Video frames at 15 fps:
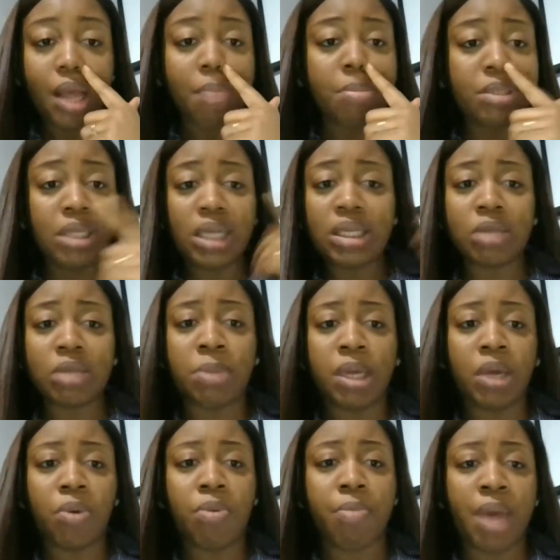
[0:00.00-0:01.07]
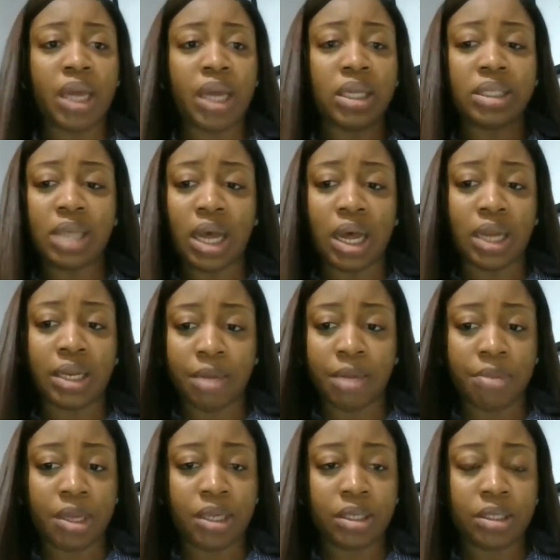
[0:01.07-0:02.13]
I was making with my kids
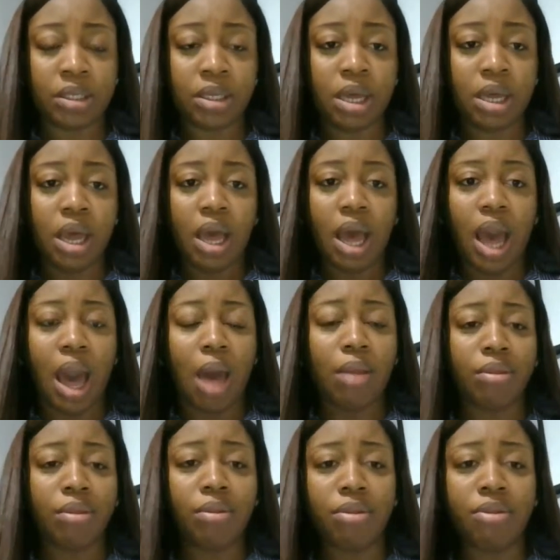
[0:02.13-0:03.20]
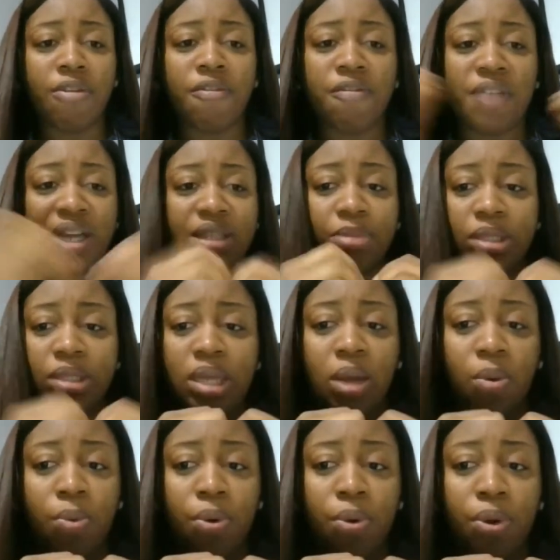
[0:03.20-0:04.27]
academics. And the first
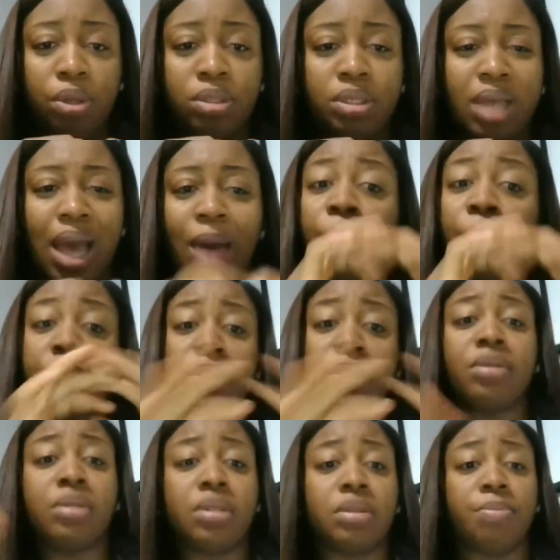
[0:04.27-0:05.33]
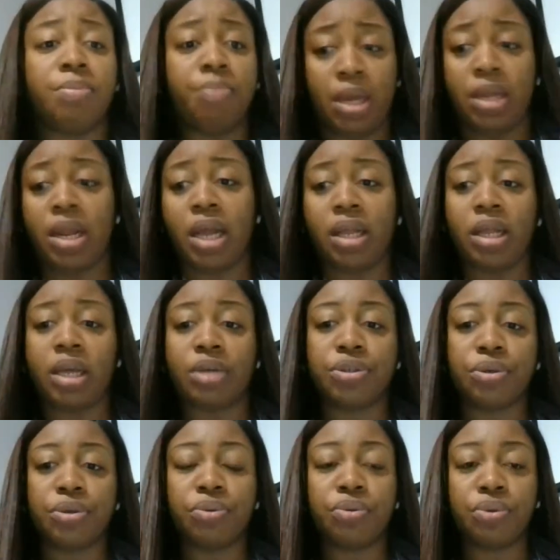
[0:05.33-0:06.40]
mistake was I wasn't paying
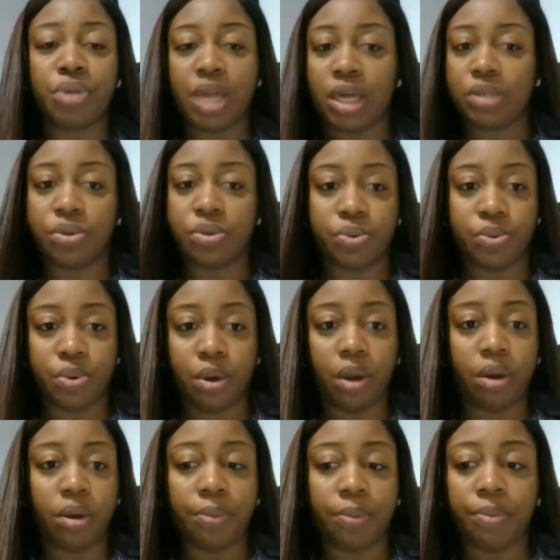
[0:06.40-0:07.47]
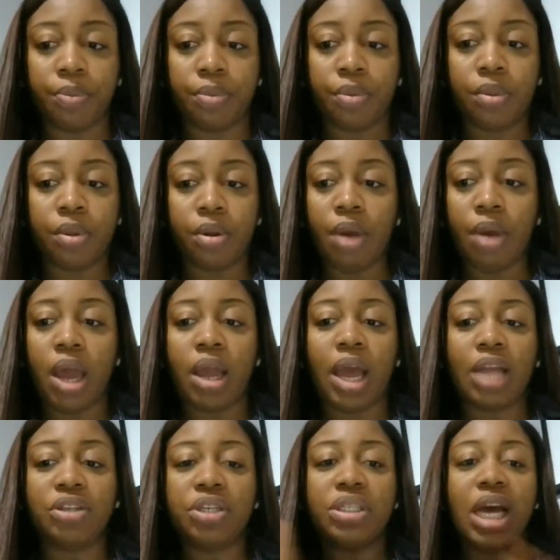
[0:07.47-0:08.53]
attention to their schoolwork,
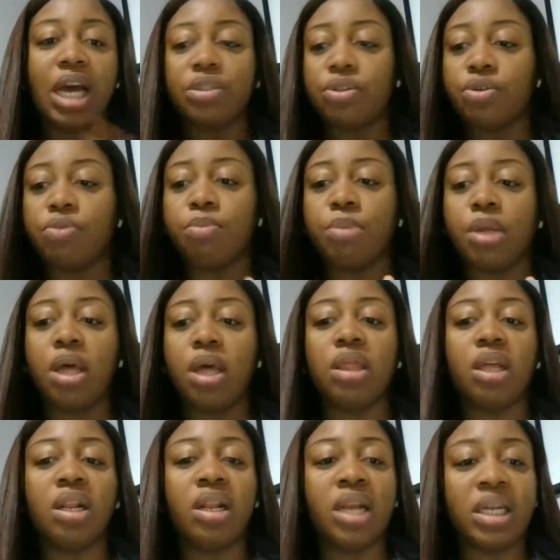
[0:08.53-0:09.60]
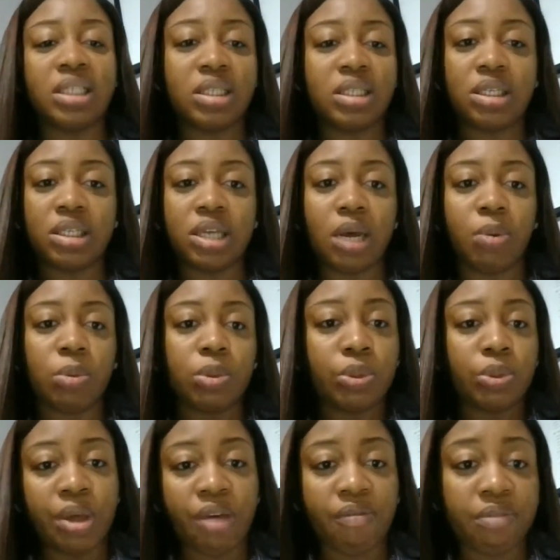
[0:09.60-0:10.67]
right? I just assumed the lesson teacher will
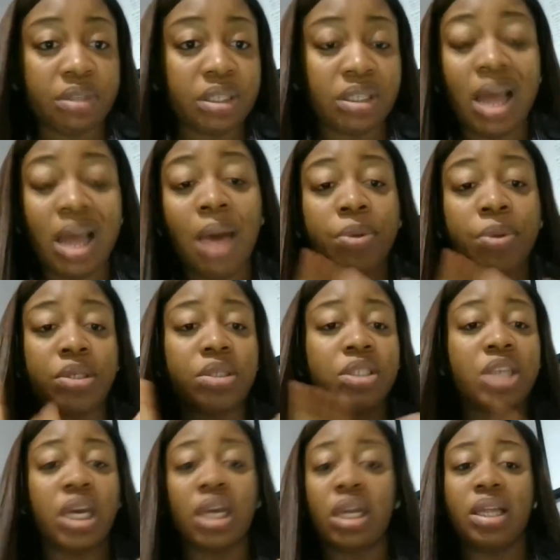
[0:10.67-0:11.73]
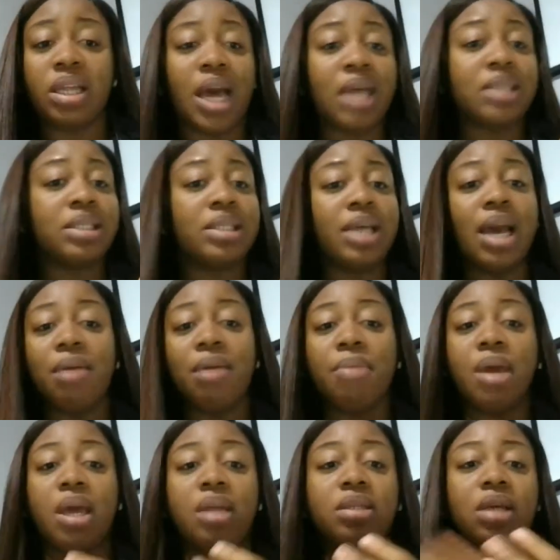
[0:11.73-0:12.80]
do everything. I wasn't checking their
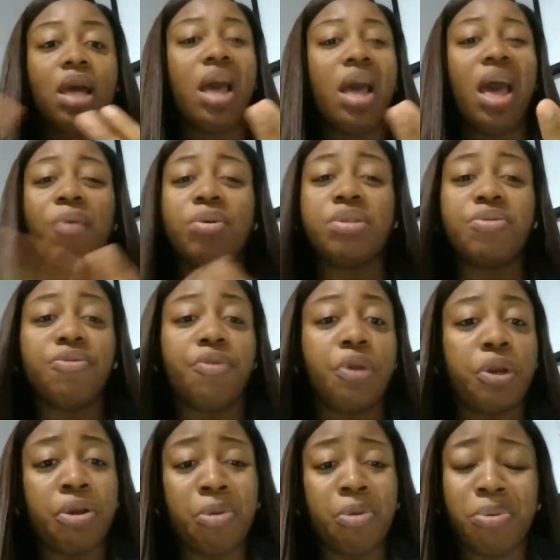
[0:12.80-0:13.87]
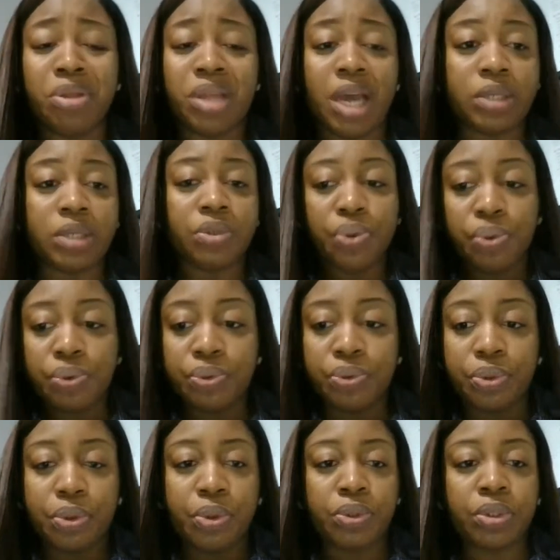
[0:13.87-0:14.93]
assignment, I wasn't following up on their school
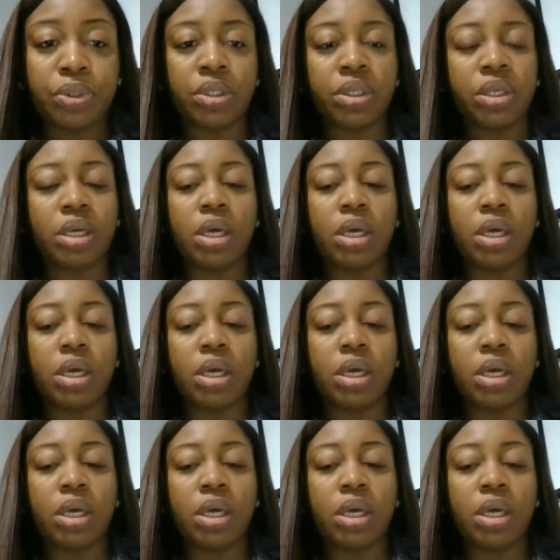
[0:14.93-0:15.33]
notes.